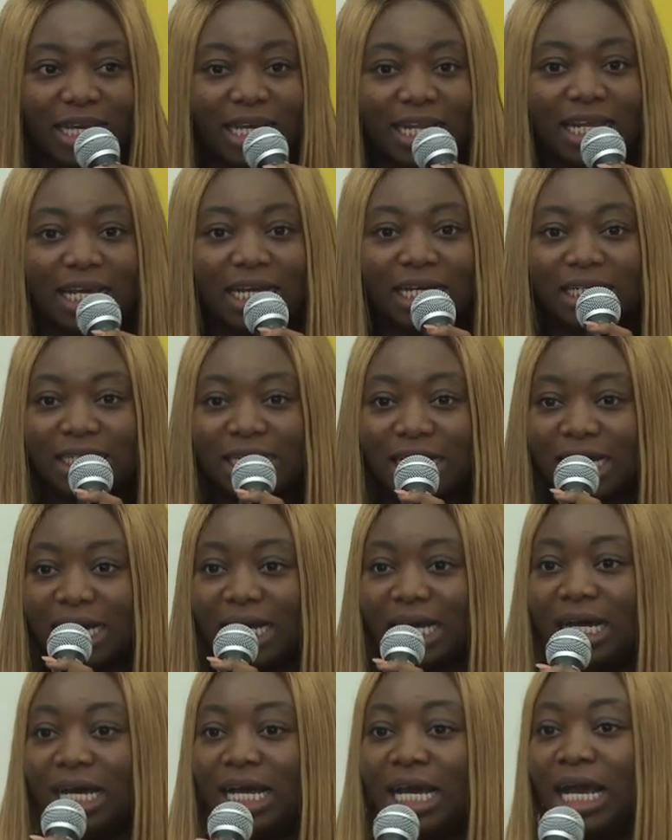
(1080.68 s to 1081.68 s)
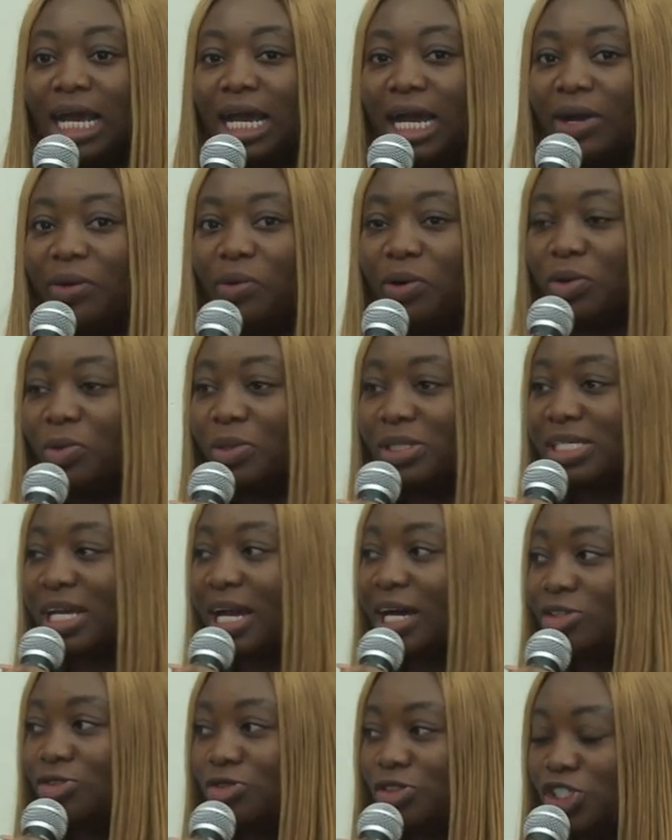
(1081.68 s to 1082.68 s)
earlier that I work with
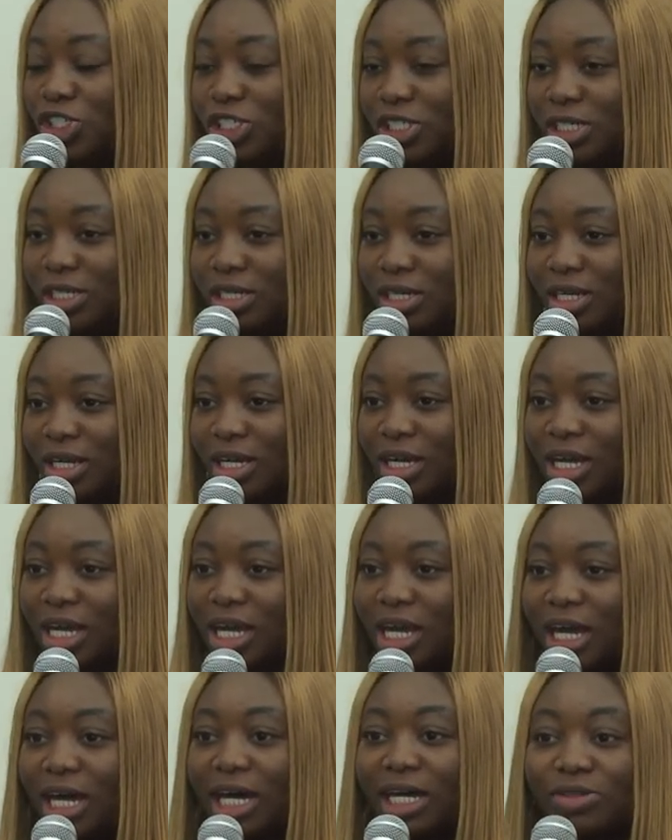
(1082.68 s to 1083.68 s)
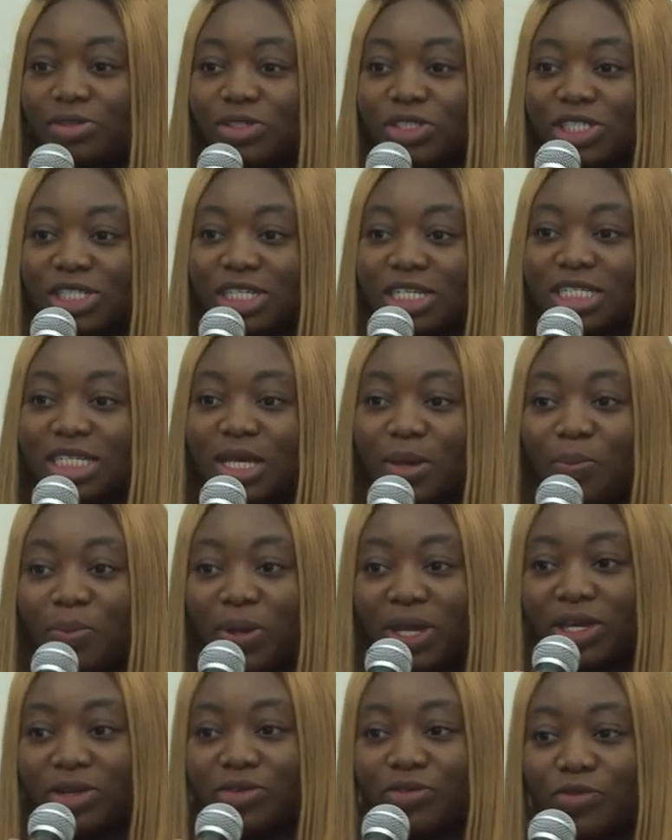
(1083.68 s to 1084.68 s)
Outreachy. Outreachy is a
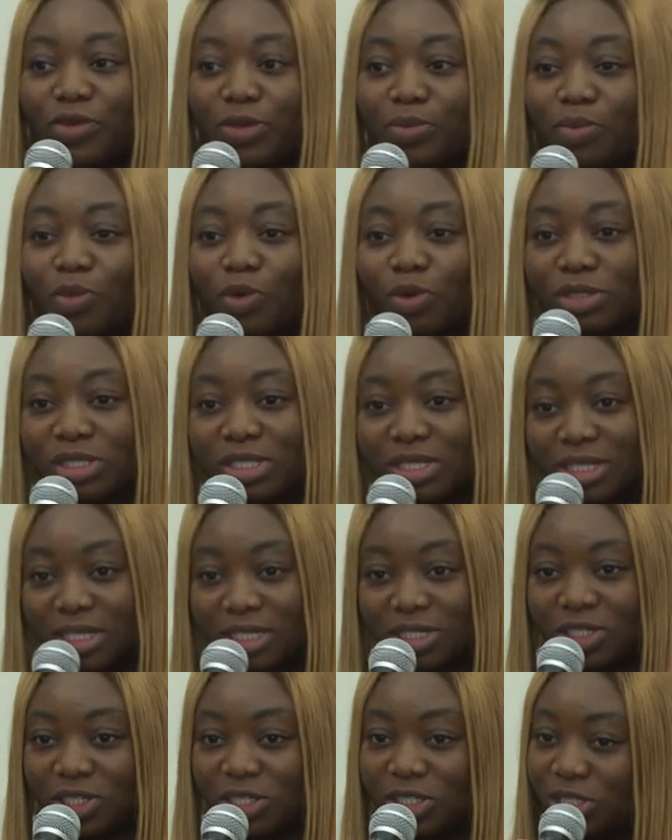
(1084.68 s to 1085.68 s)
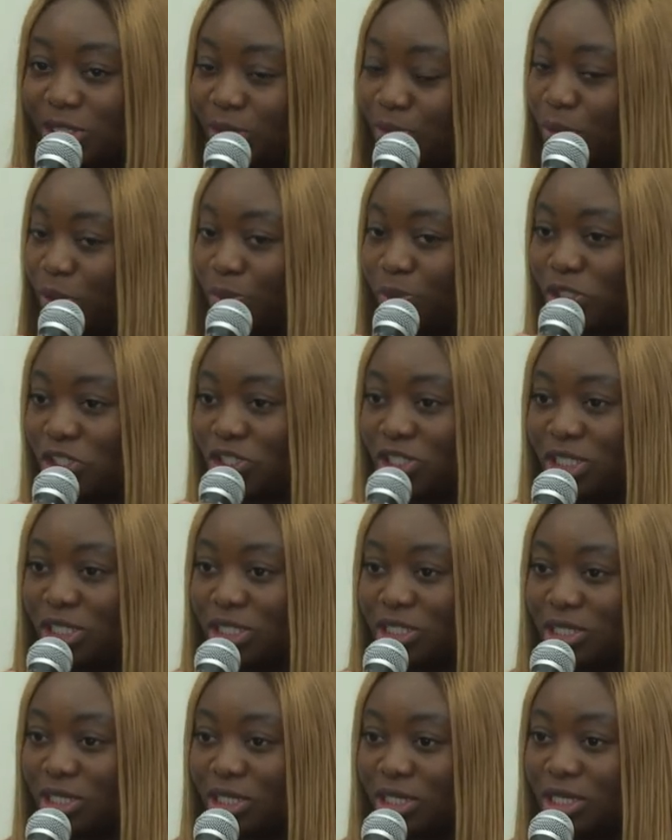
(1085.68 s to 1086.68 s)
paid remote internship
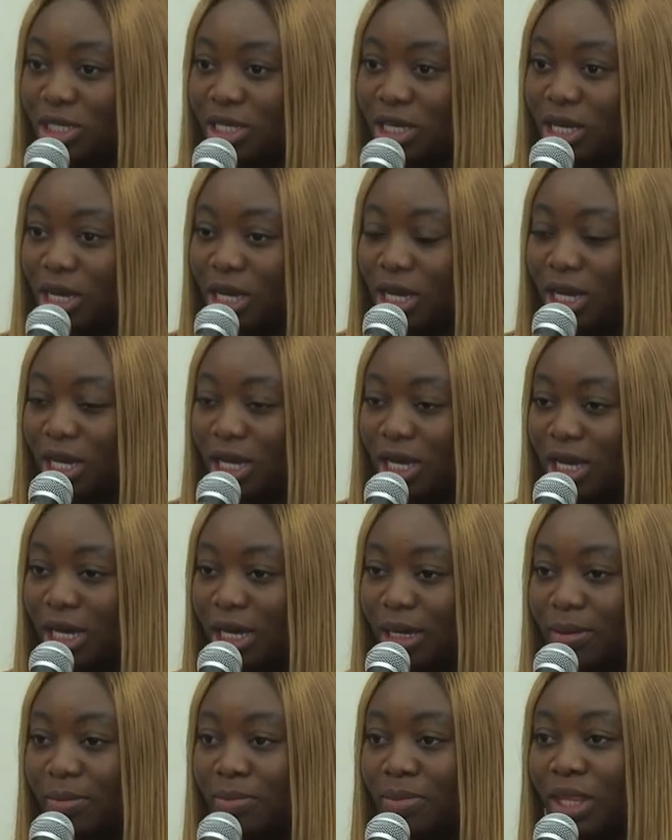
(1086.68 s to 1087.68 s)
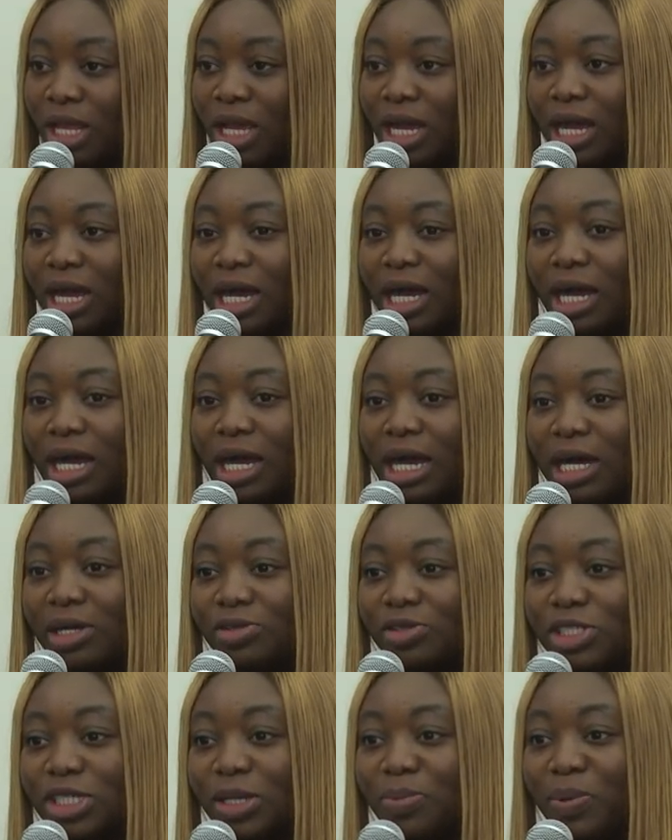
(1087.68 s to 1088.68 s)
opportunity. Um,
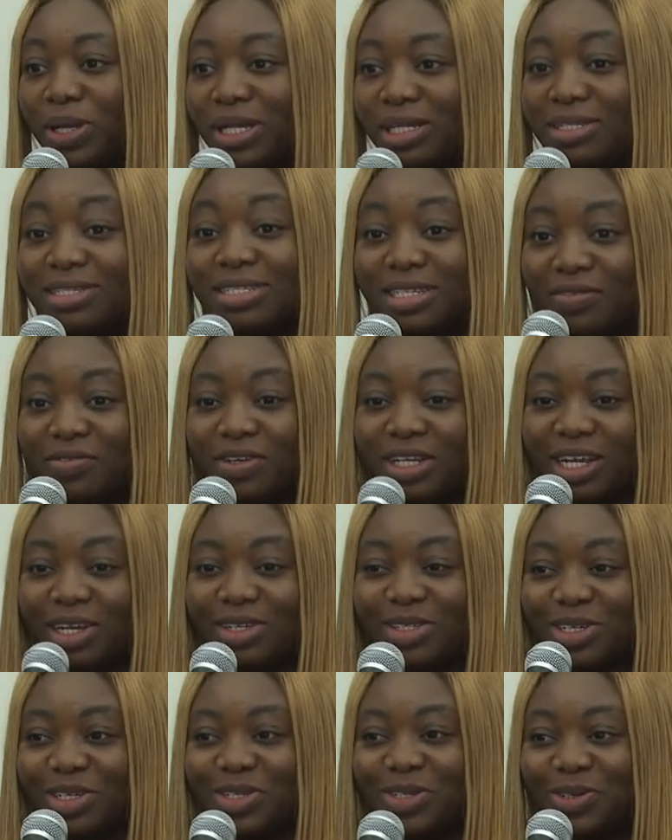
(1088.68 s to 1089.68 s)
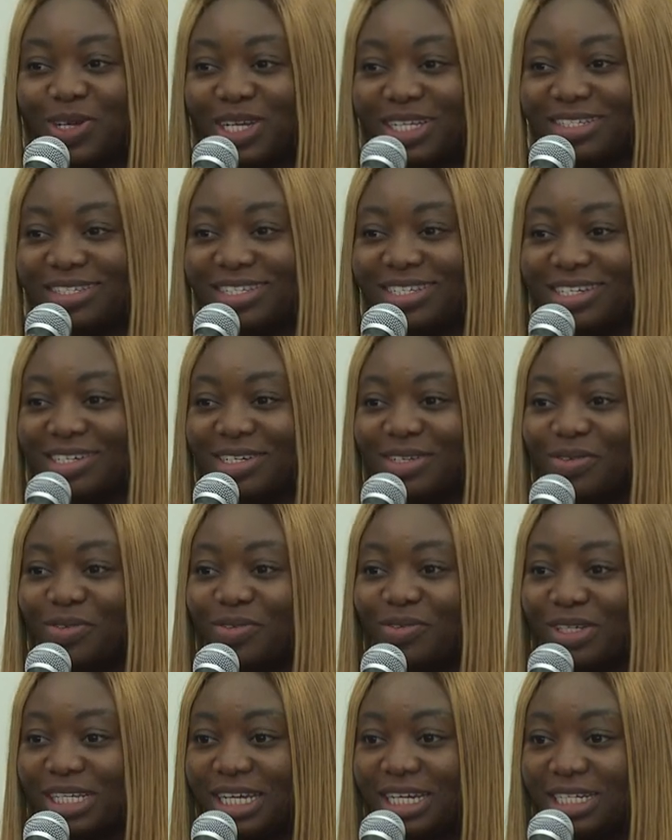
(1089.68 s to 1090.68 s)
Outreachy pays 7,000 USD
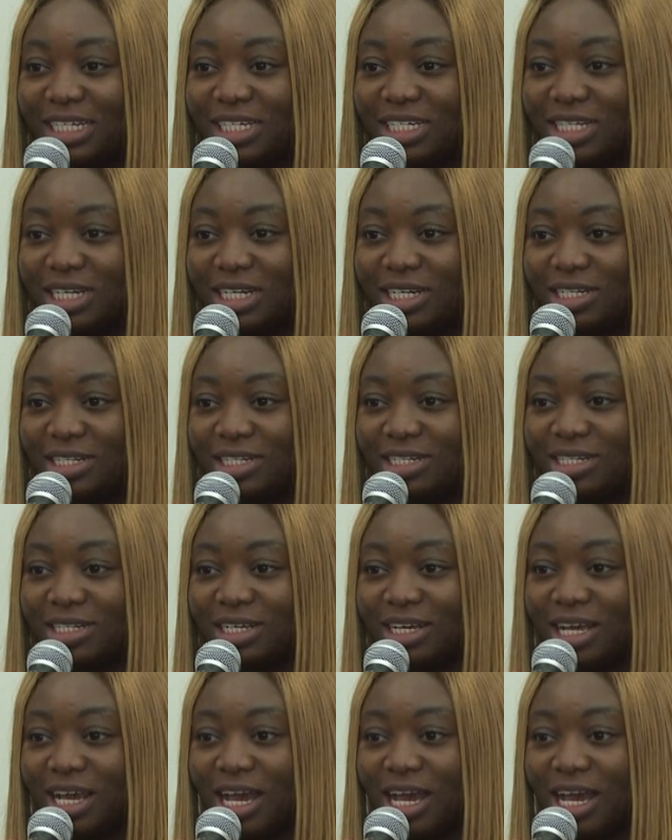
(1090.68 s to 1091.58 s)
for their interns,